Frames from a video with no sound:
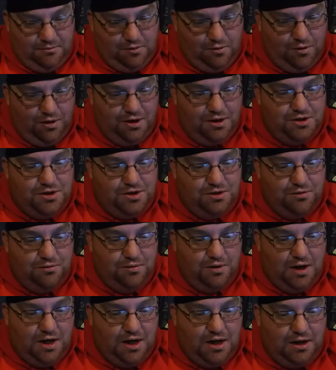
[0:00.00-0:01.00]
Going
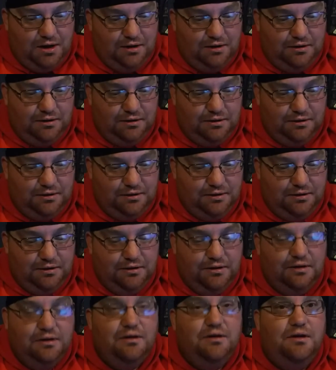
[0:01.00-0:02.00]
to. Uh,
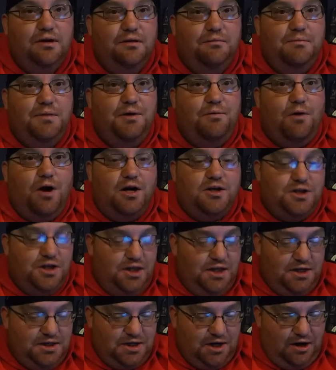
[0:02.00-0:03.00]
be
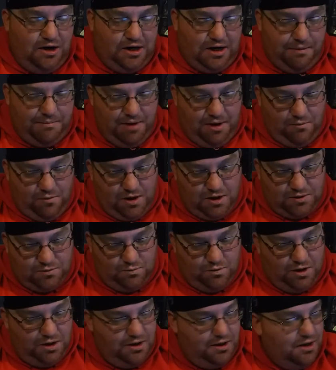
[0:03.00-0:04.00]
watching these, Eric? I may watch
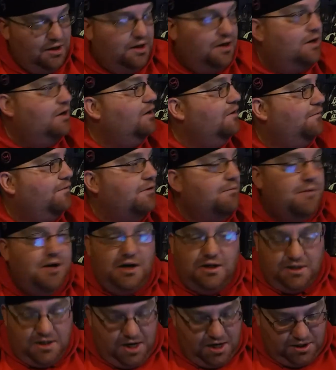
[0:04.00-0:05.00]
one here in a few
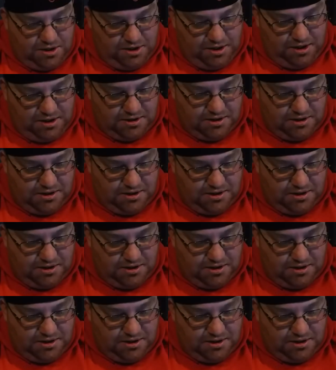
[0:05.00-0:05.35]
minutes, actually,